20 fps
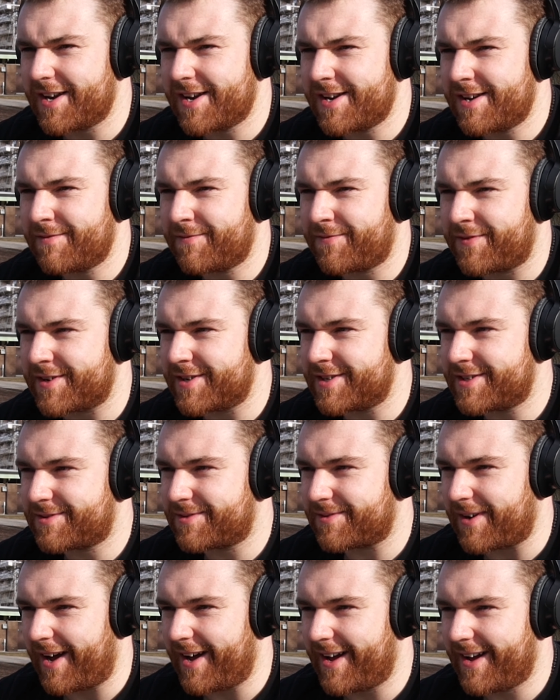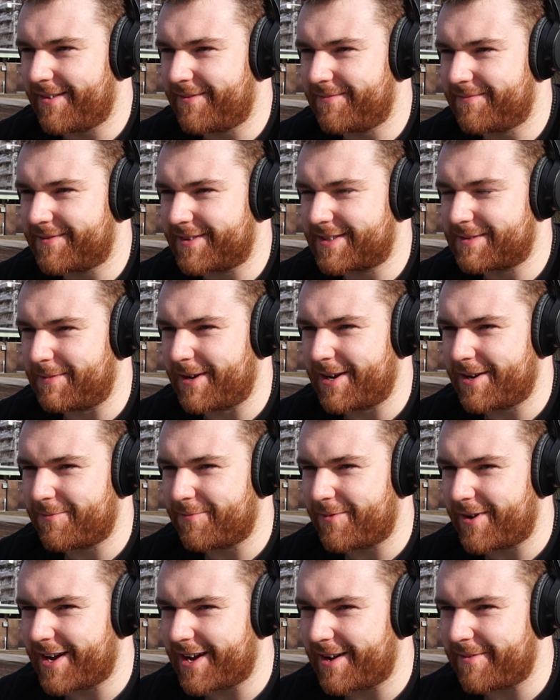didn't even finish explaining
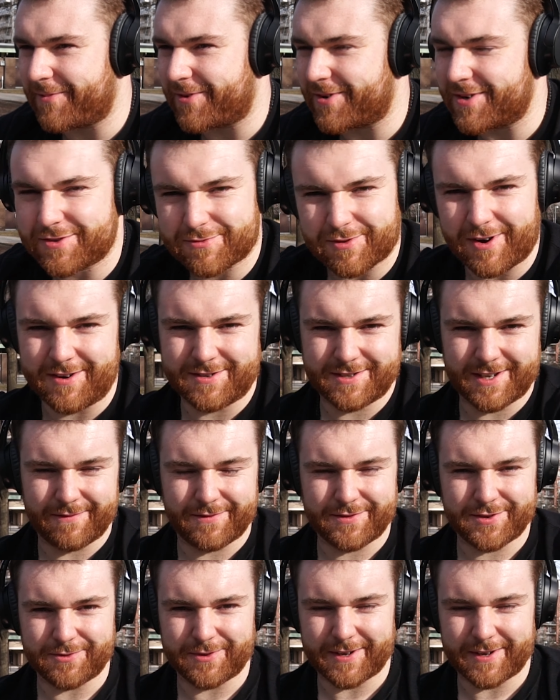why I'm going into quarantine for 2